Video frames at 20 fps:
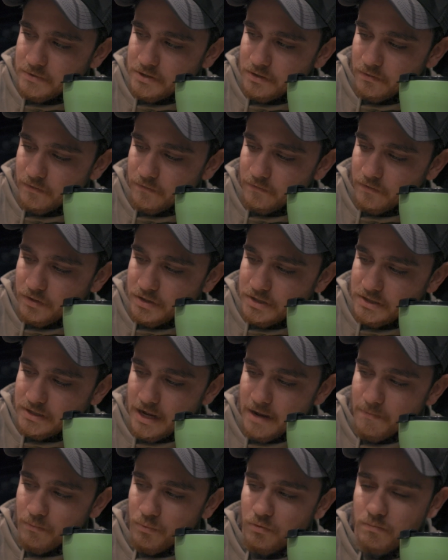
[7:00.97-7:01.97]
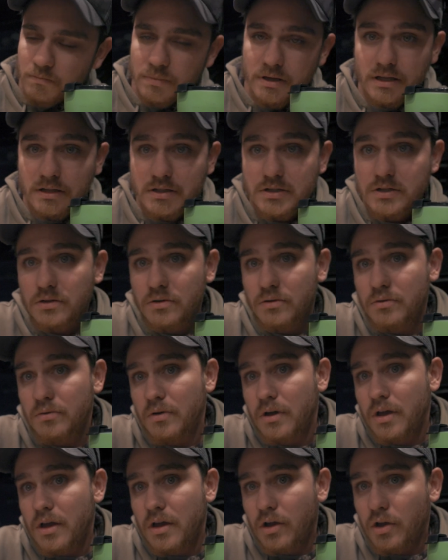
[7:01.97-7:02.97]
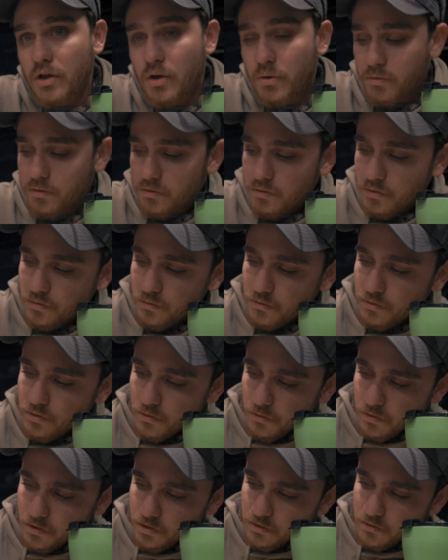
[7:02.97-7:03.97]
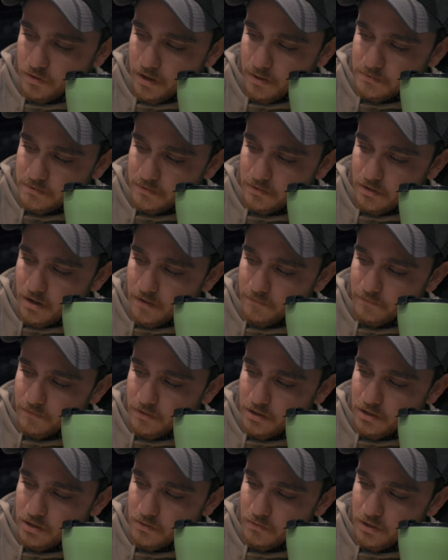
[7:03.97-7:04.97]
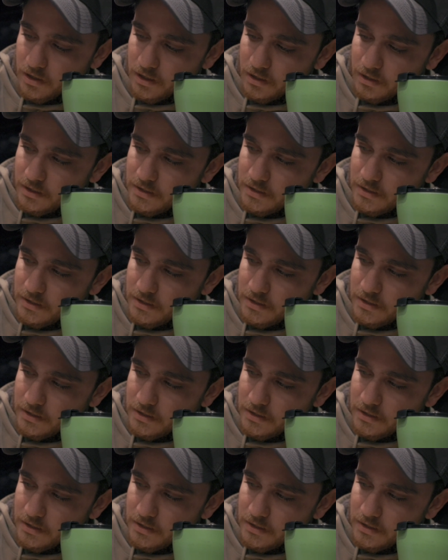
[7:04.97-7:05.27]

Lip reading: So the first step would be to go through your grams of coffee. You would hit